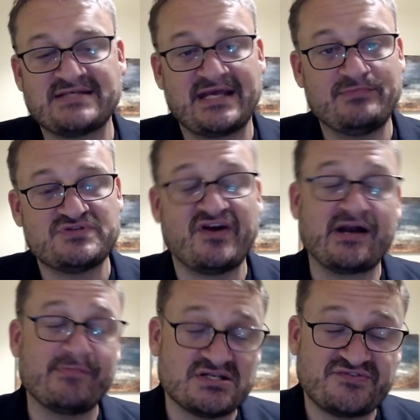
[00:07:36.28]
team was very
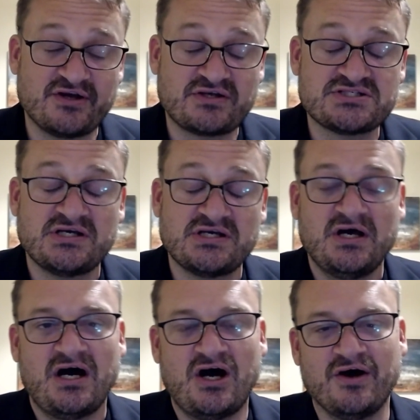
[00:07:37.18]
much focused
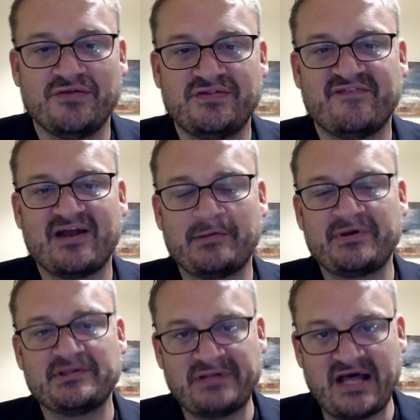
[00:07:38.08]
on developing the
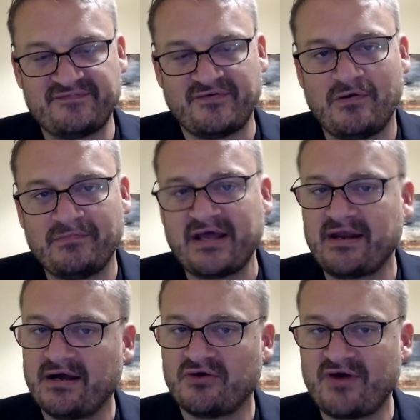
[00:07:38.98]
platform, getting
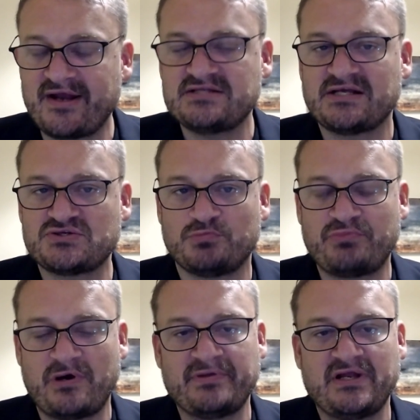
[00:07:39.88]
our great intellectual
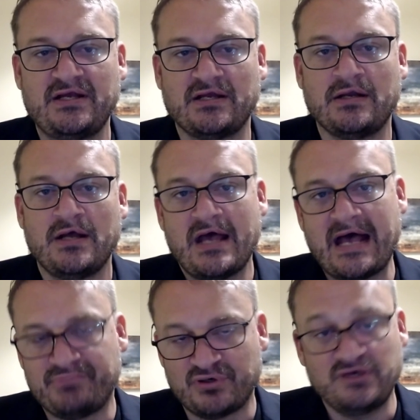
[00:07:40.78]
property,
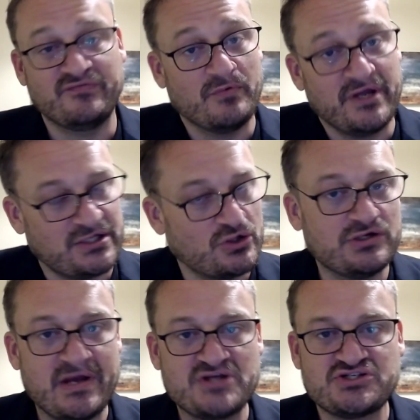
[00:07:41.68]
and proving we could
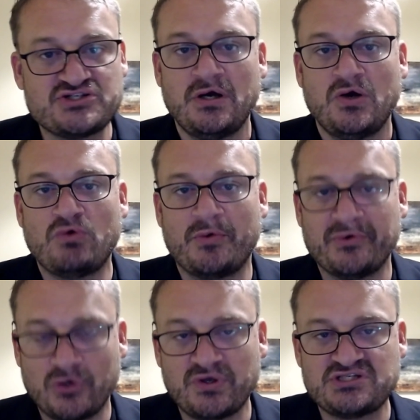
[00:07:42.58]
measure what we're
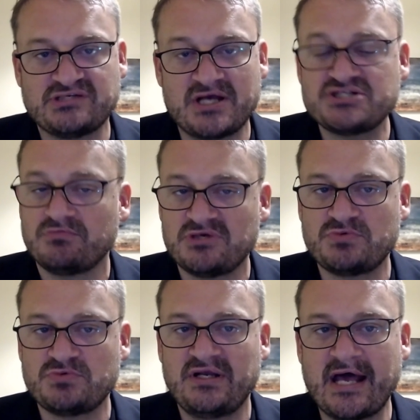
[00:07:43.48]
looking to measure, which we
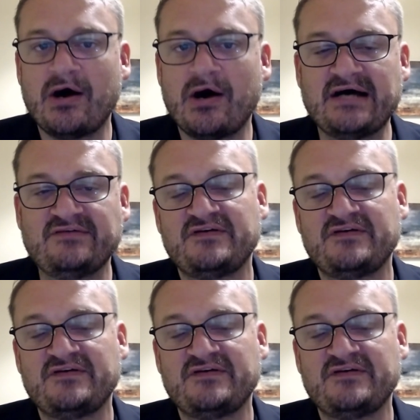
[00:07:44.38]
now have.